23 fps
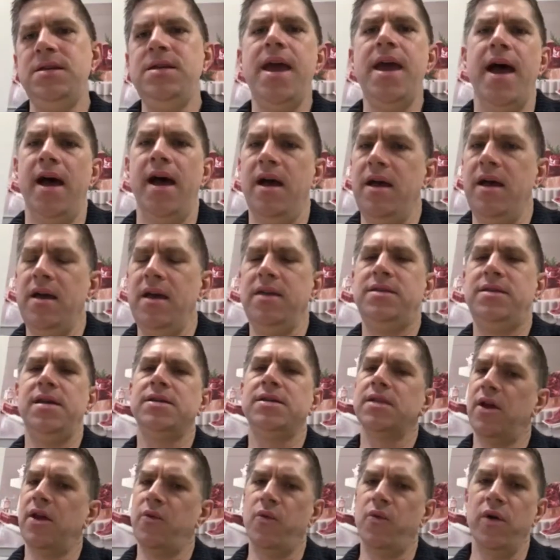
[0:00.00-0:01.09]
yeah, it
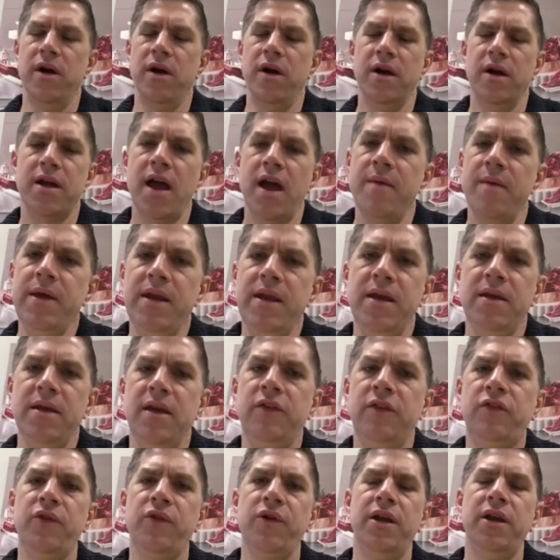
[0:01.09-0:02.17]
takes a lot of work. I mean,
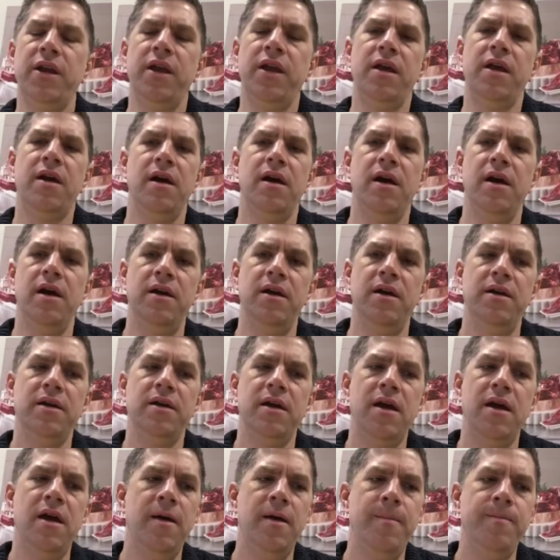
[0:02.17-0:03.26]
it's really hard.
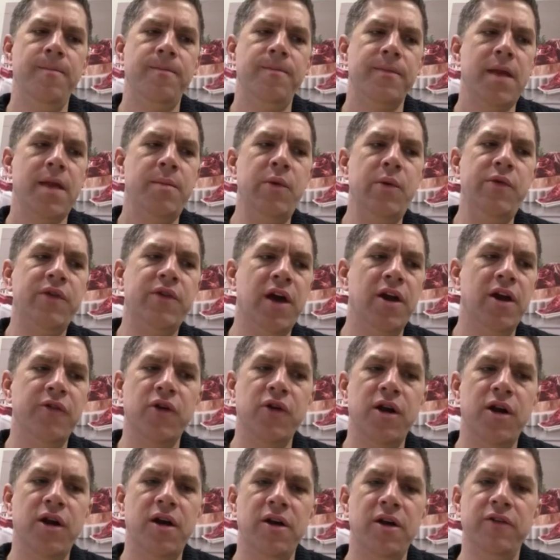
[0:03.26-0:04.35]
I mean, we've got
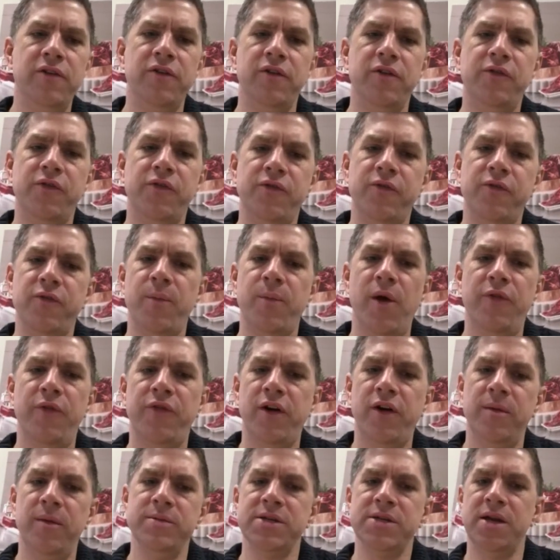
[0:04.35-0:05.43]
over 100 small
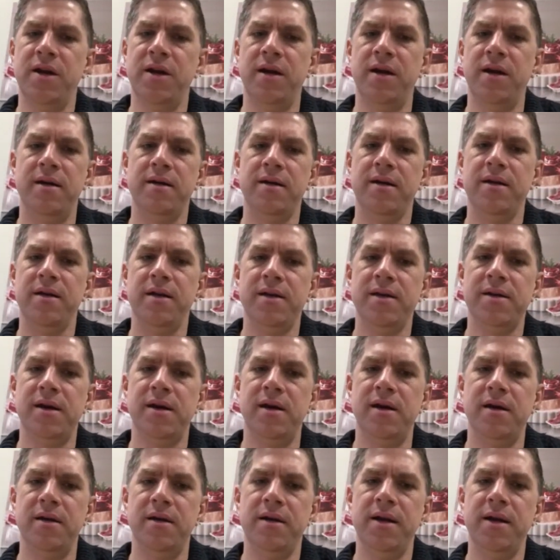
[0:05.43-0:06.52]
farms in our
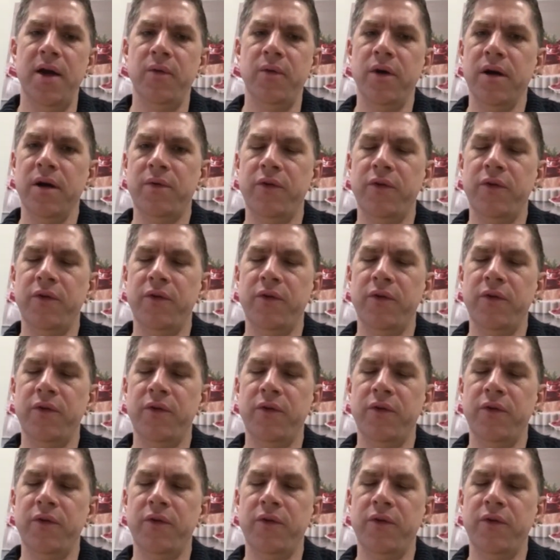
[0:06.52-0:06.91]
network,